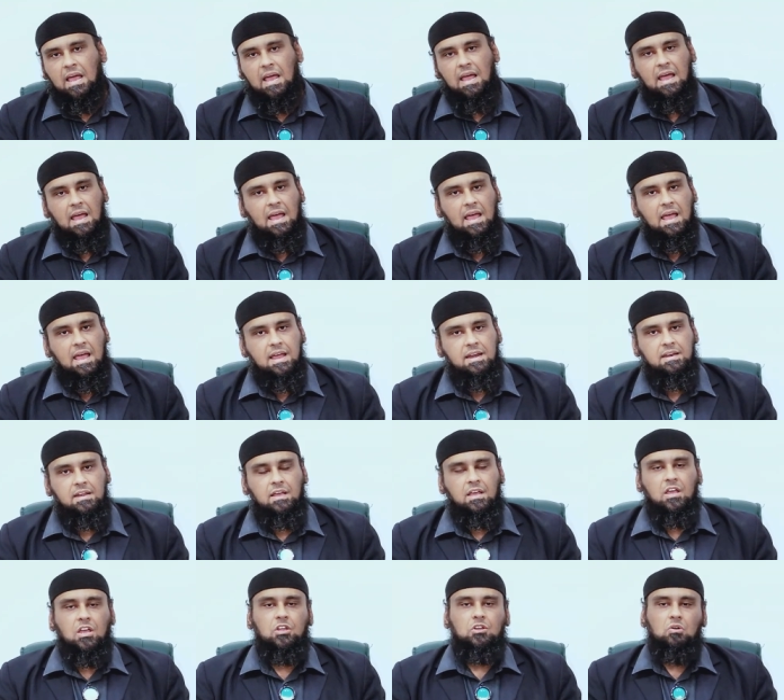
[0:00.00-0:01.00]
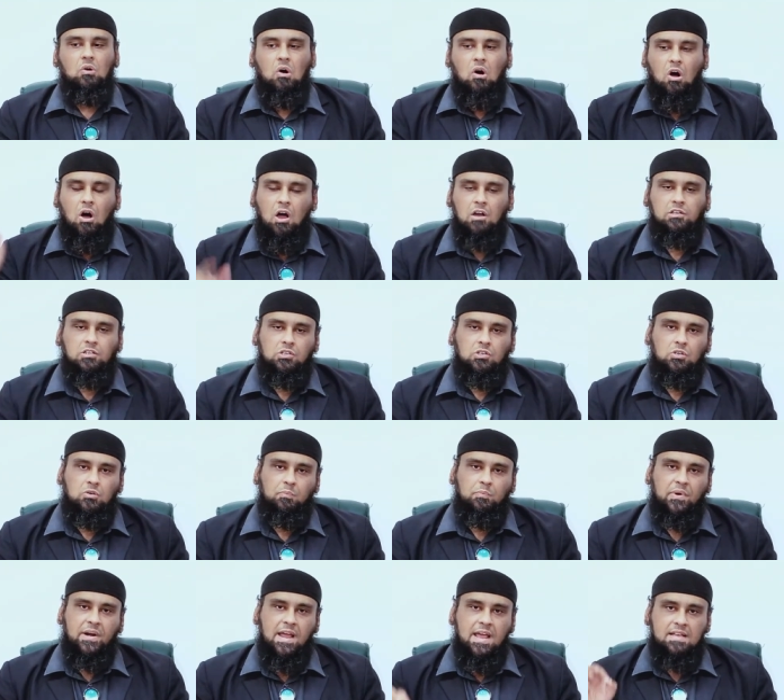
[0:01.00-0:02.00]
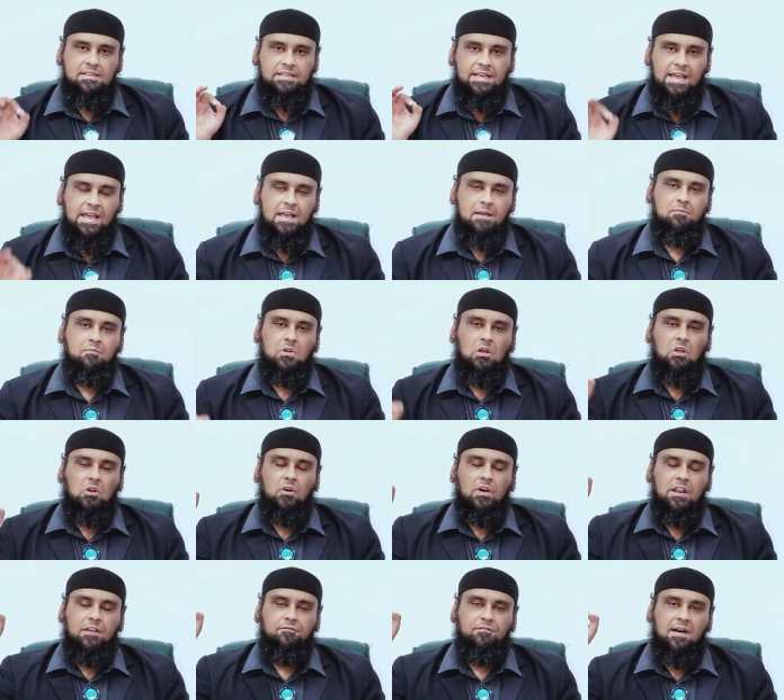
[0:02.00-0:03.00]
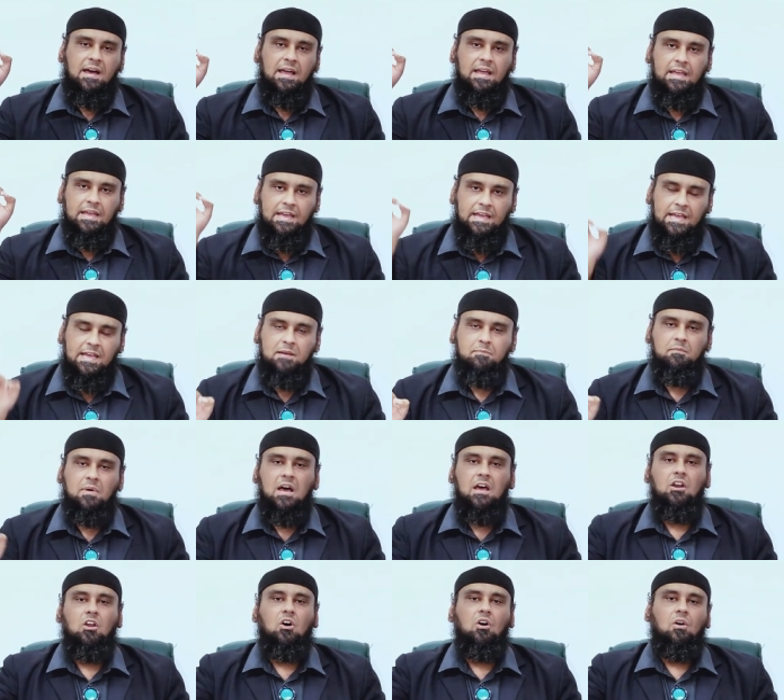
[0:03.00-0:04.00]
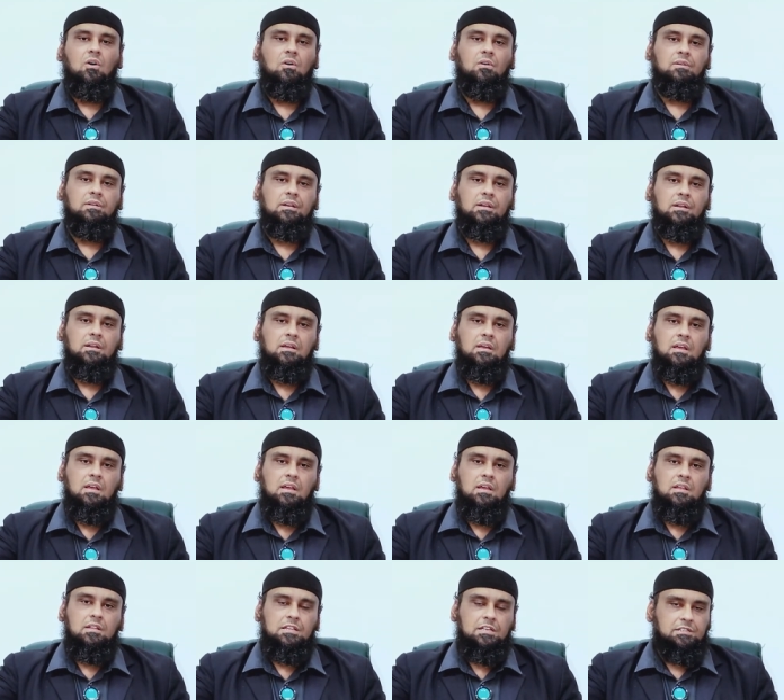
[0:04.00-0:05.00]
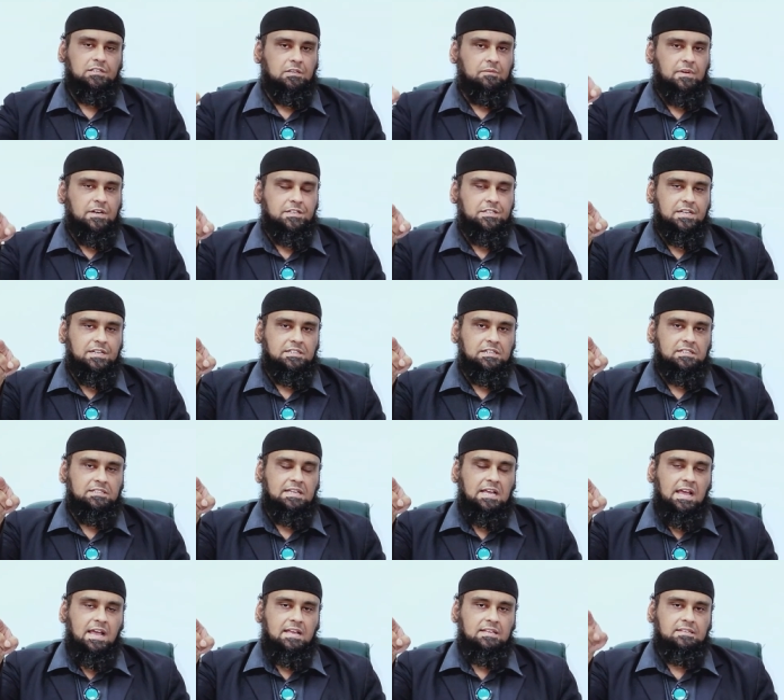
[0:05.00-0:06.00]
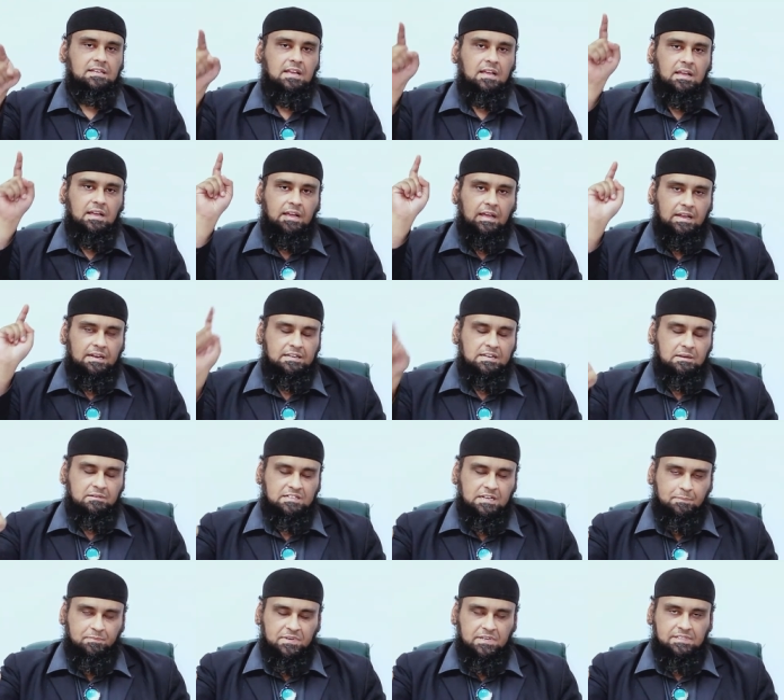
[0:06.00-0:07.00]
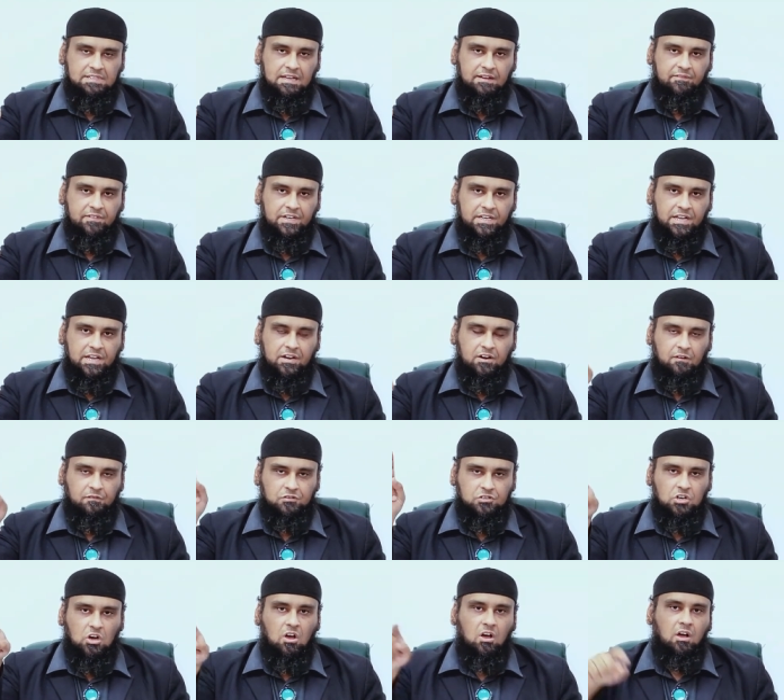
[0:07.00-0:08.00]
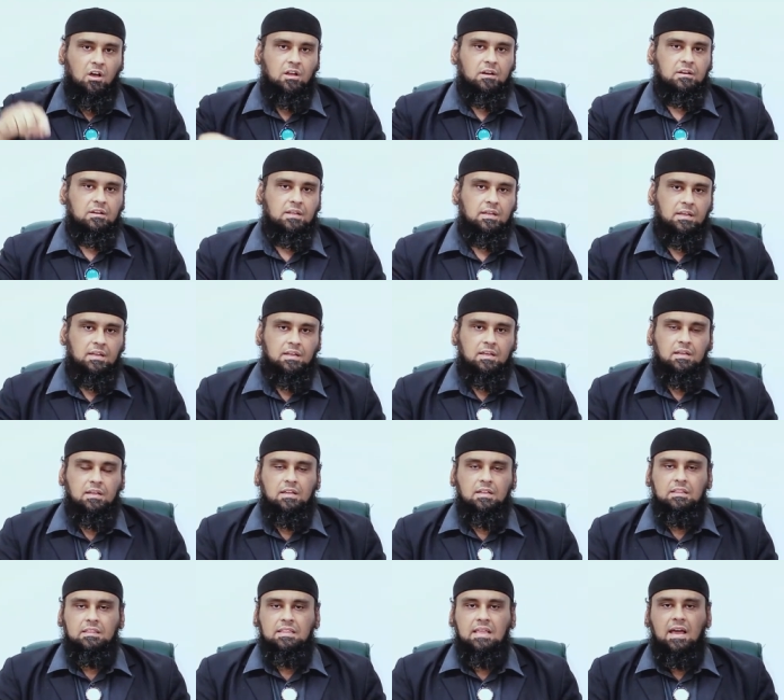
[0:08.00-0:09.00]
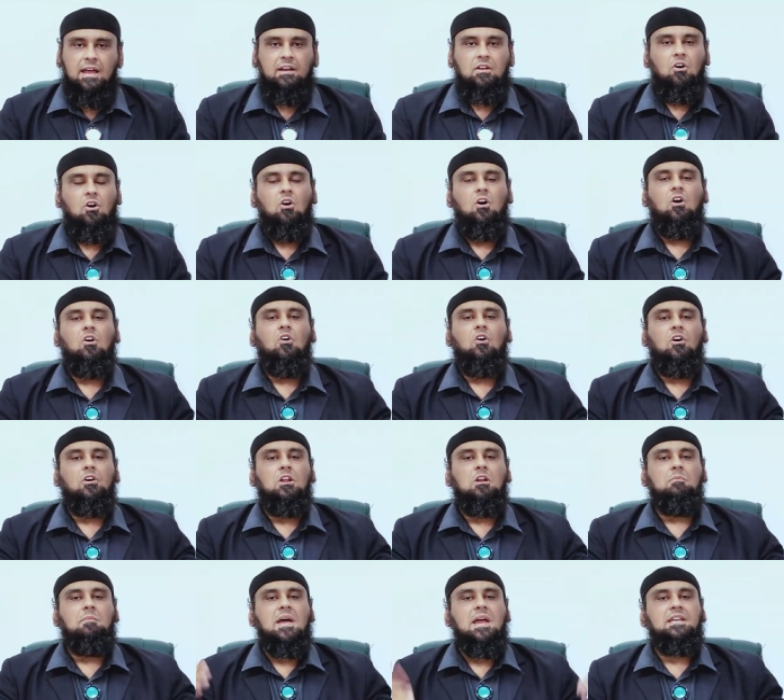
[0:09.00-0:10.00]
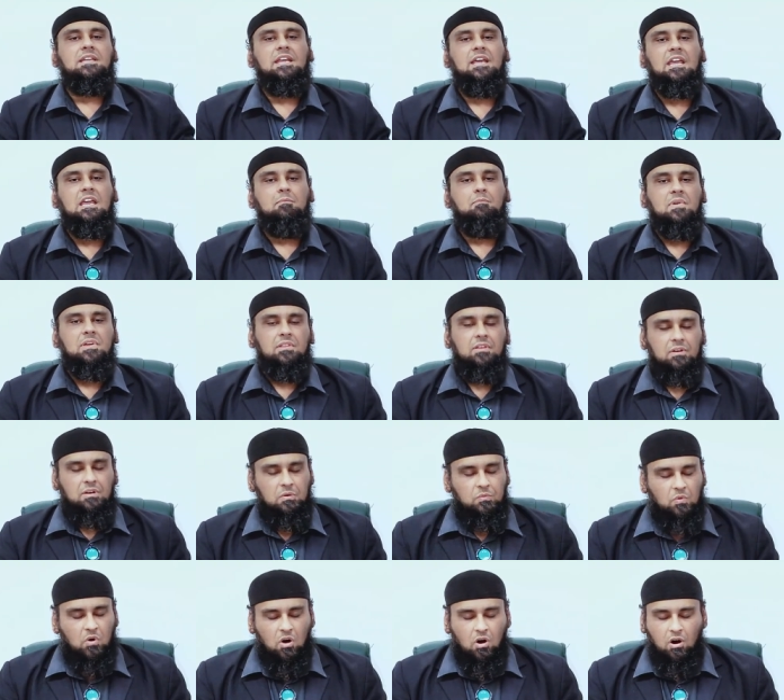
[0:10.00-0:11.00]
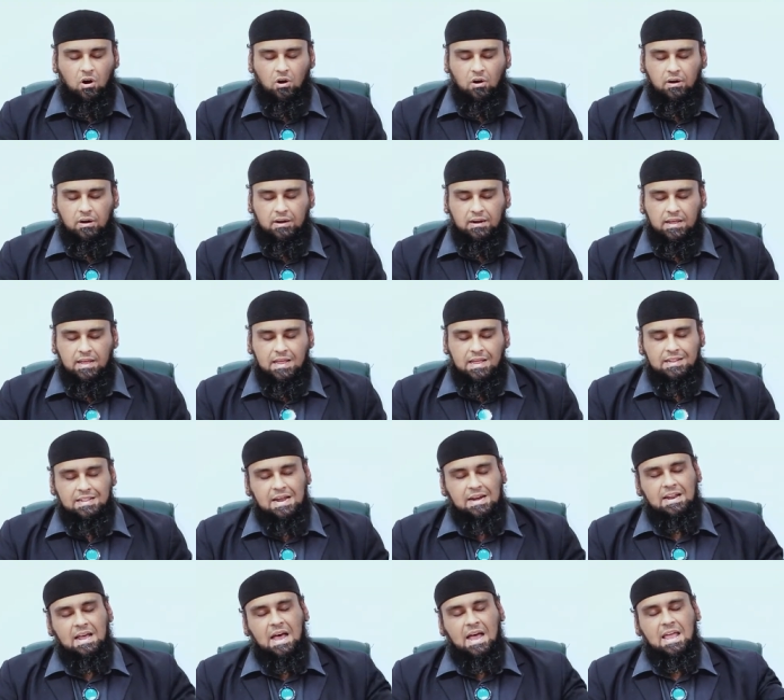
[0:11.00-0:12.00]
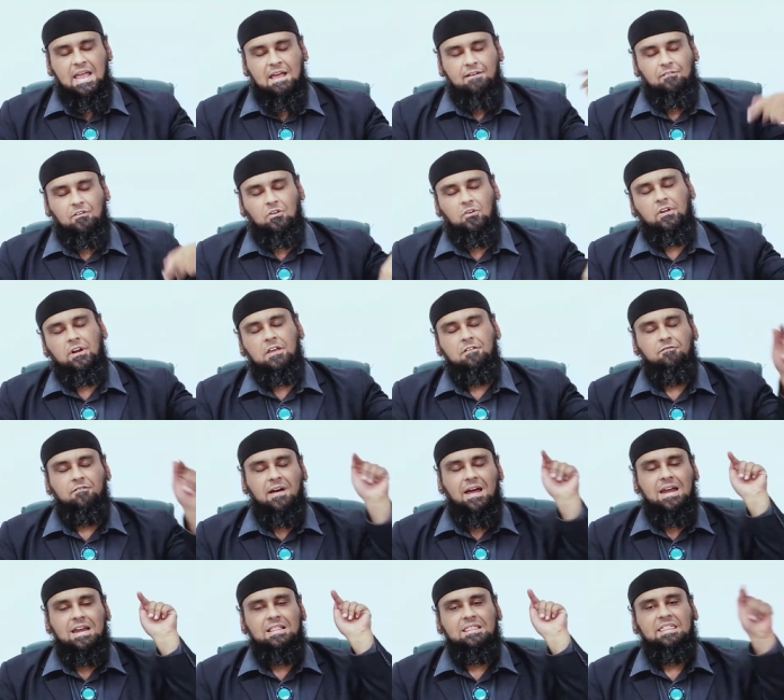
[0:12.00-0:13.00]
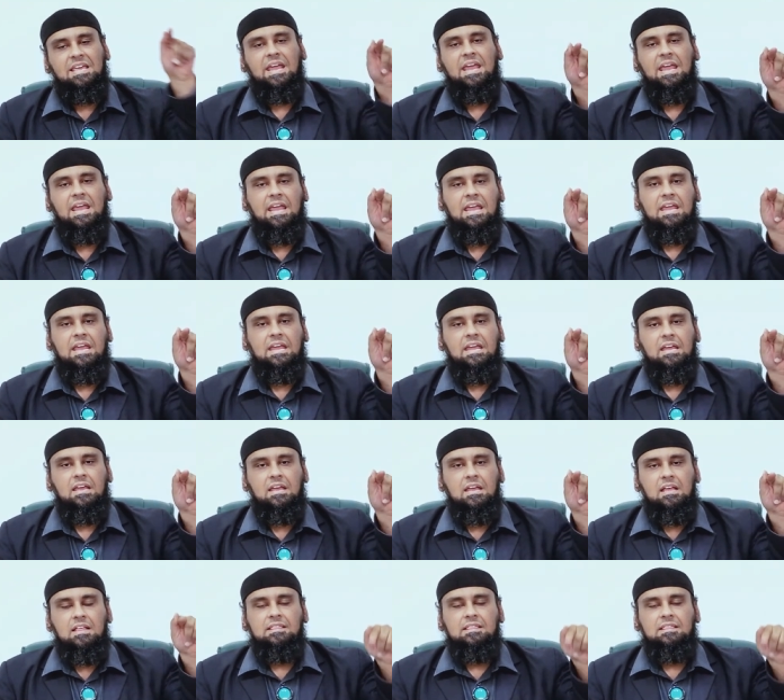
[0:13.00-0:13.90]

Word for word: and you ought to praise Him, glorify Him alone. This is what Jesus says in the chapter 17 of John, that, "Oh God Almighty, give me the reward that I have glorified Thee,